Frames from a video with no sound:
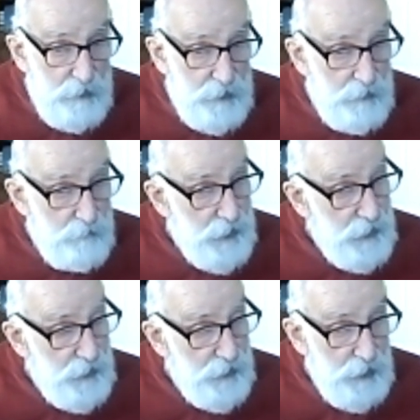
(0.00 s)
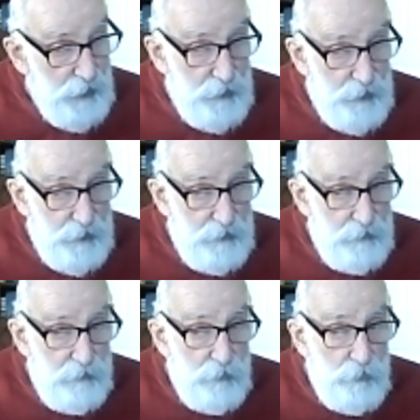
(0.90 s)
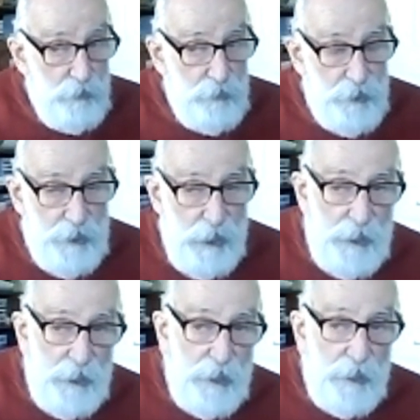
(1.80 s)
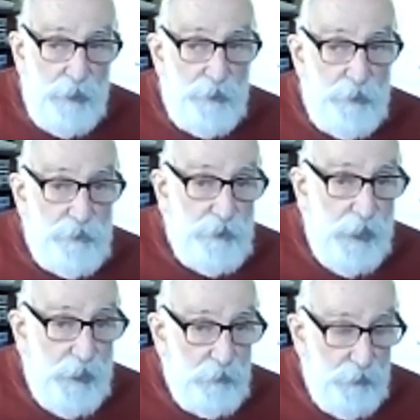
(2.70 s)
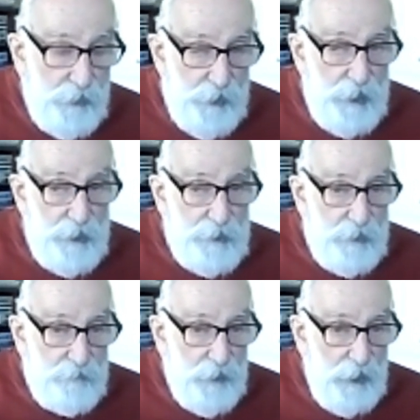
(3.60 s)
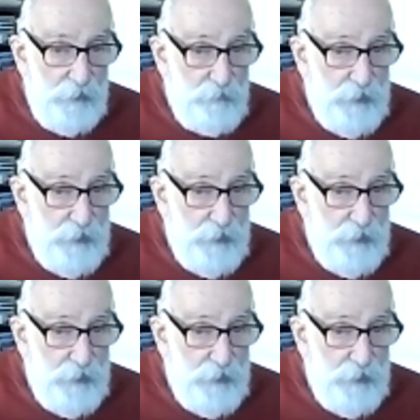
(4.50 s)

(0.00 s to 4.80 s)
See, many things, you could say the real things of life,